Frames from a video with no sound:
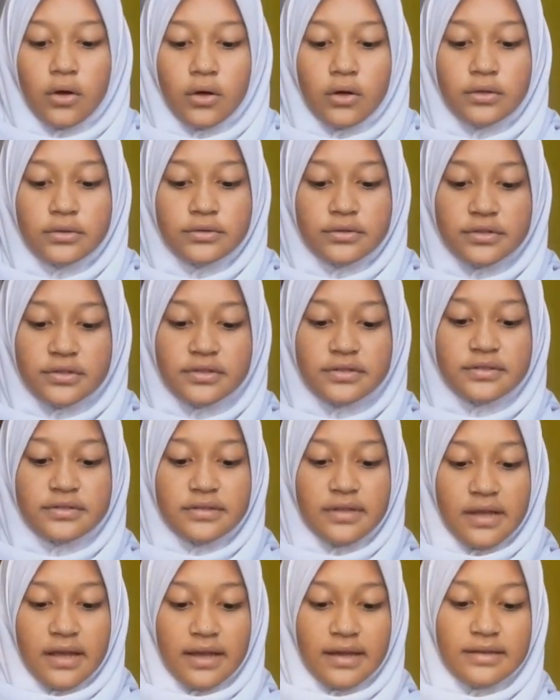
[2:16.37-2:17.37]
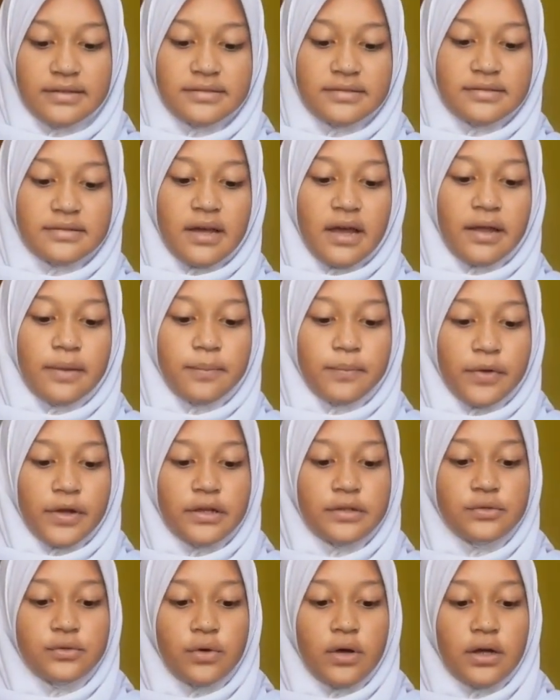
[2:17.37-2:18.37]
On Thursdays, I
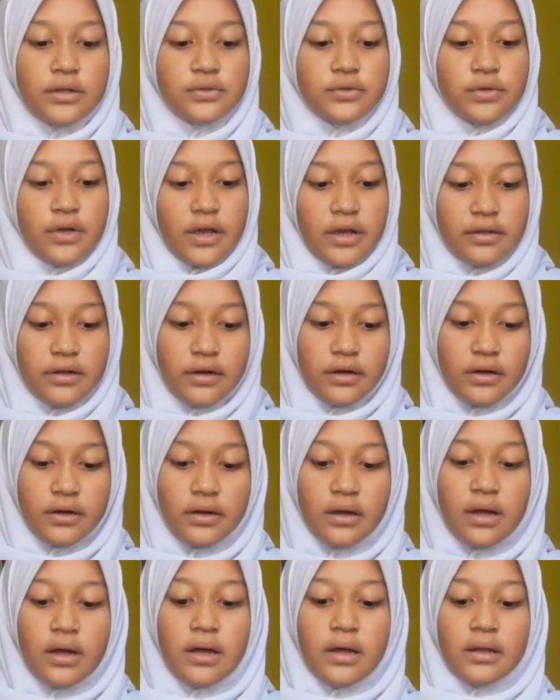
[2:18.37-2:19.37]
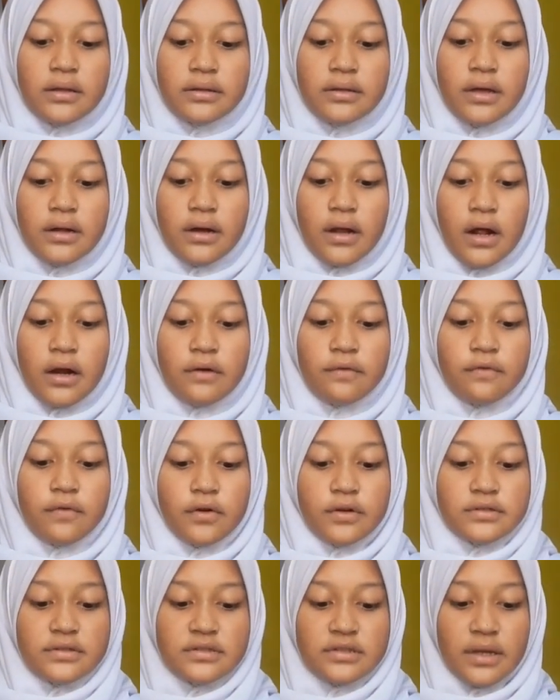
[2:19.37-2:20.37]
pray Duha together. There are
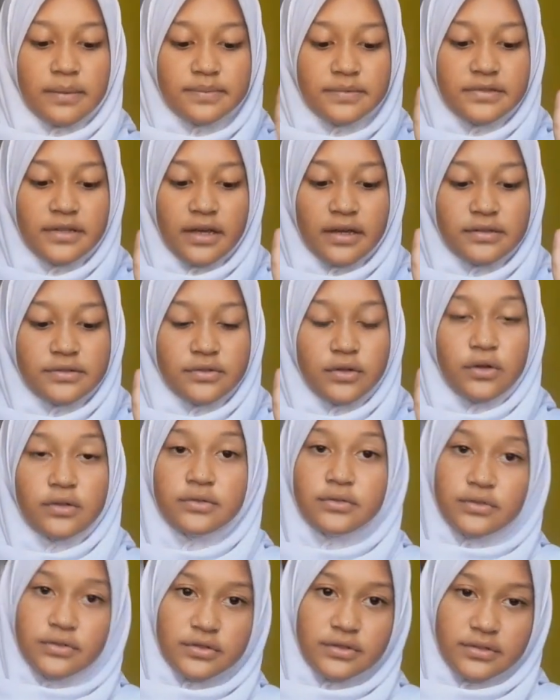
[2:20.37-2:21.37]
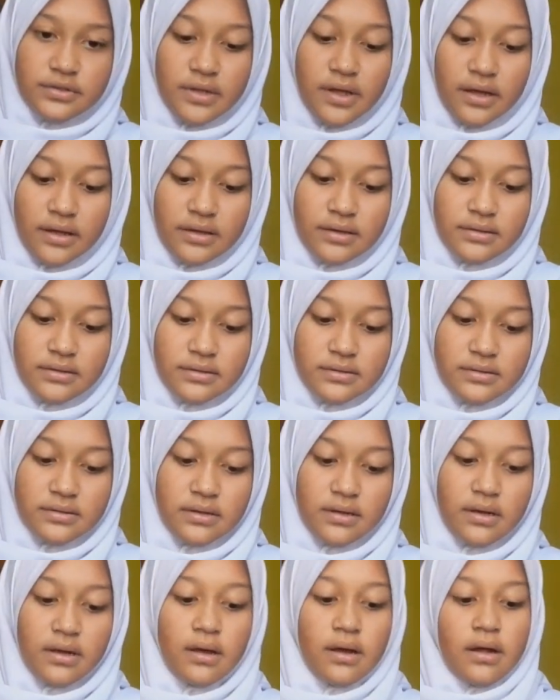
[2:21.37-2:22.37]
4 subjects on Thursdays.
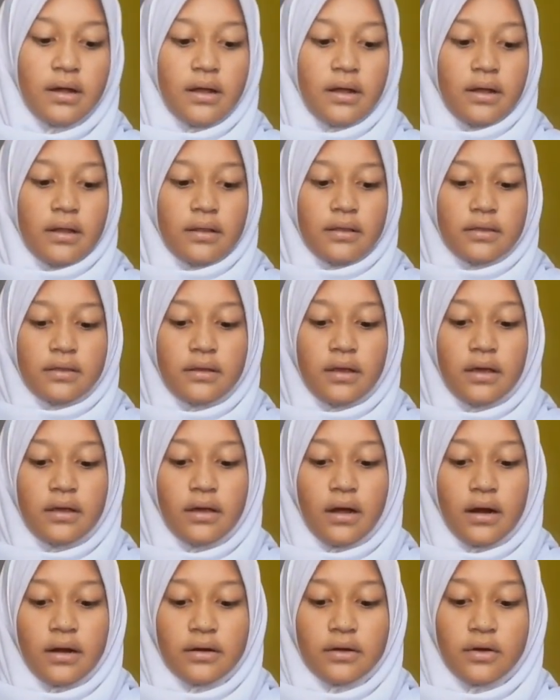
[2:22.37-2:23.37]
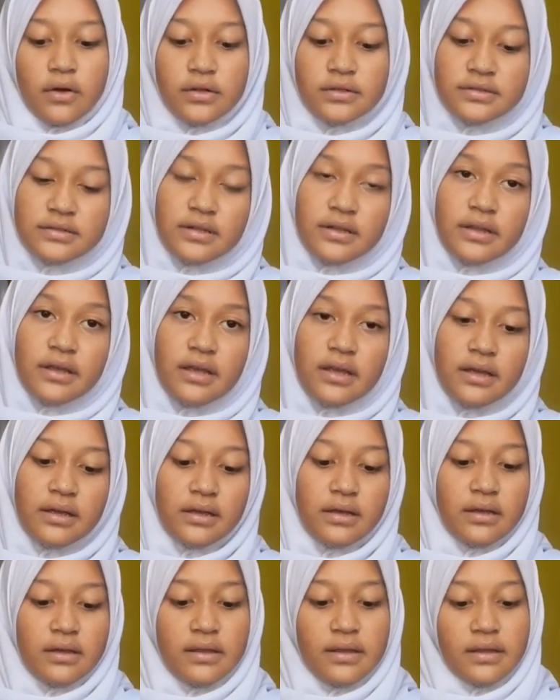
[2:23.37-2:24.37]
They are
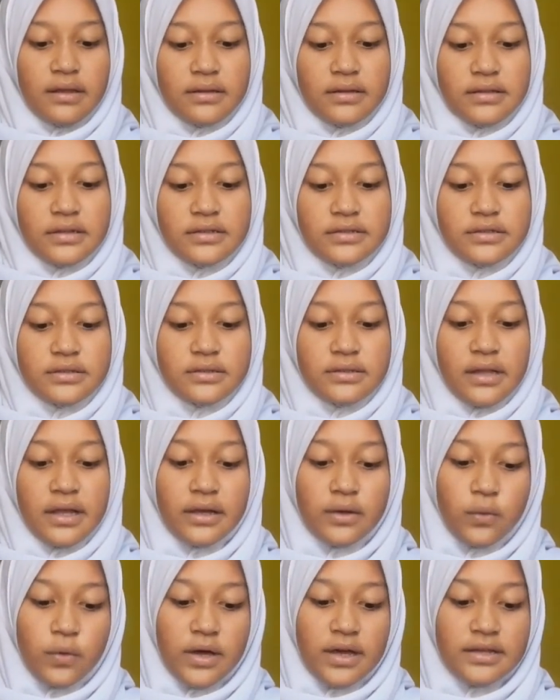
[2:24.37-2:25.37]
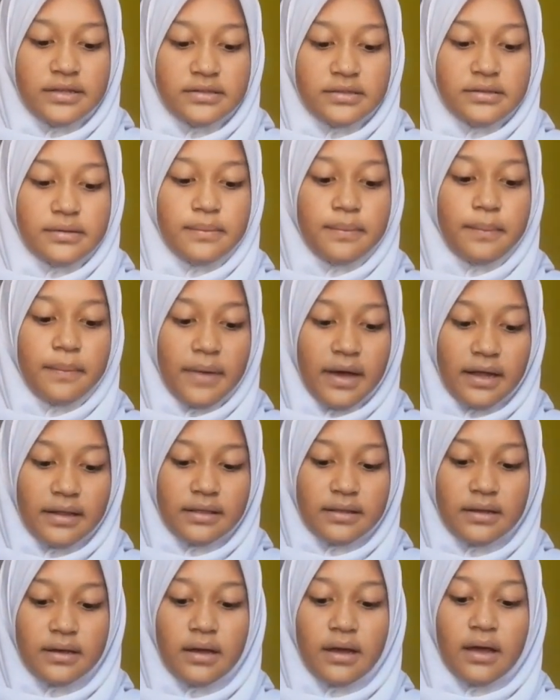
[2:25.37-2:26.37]
counseling, English language,
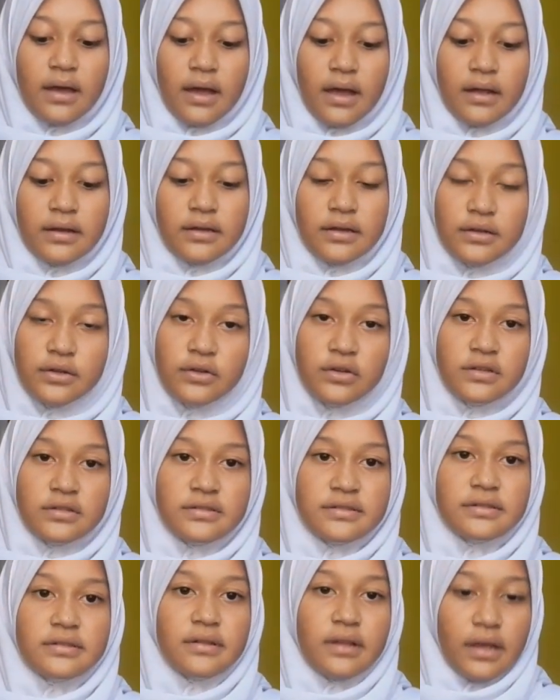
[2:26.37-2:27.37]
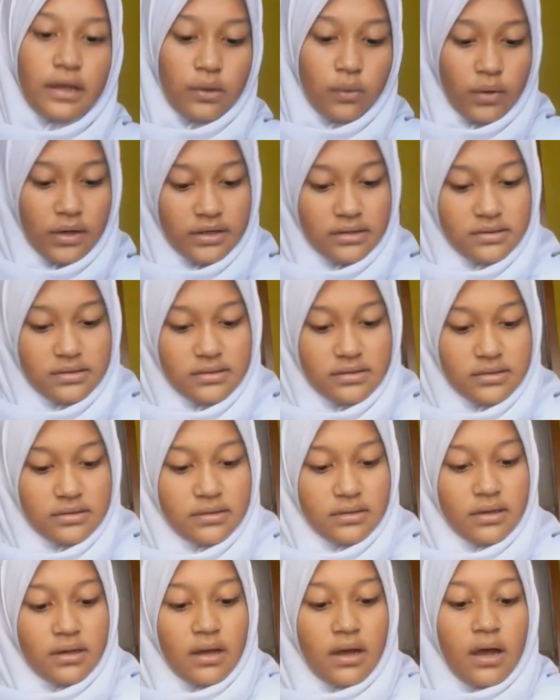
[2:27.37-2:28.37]
math, and Indonesian language.
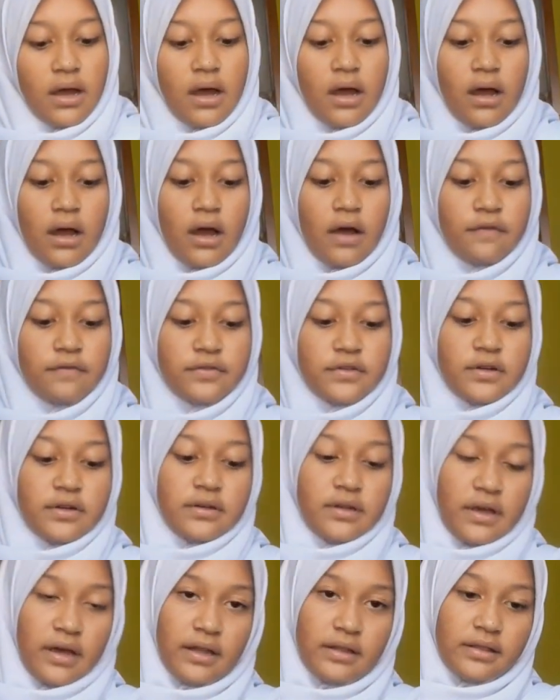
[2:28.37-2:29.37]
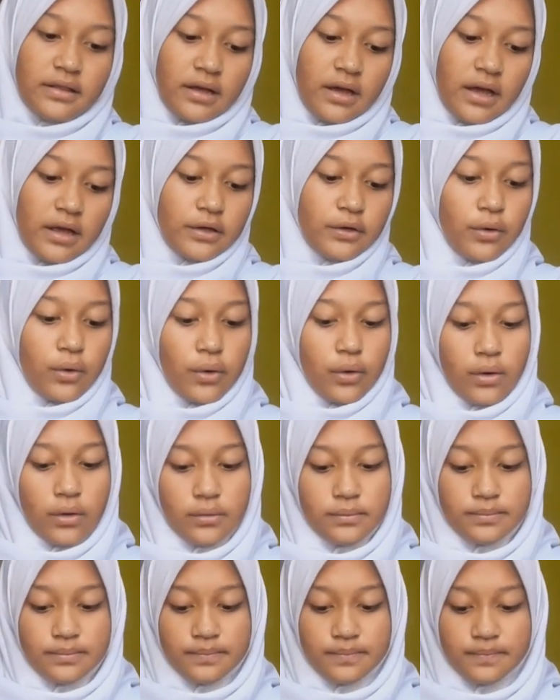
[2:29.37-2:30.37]
After that, I go
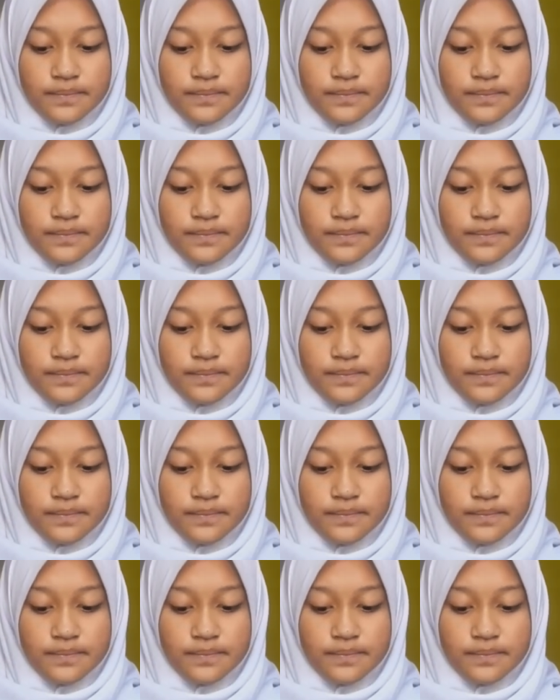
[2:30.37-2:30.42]
home.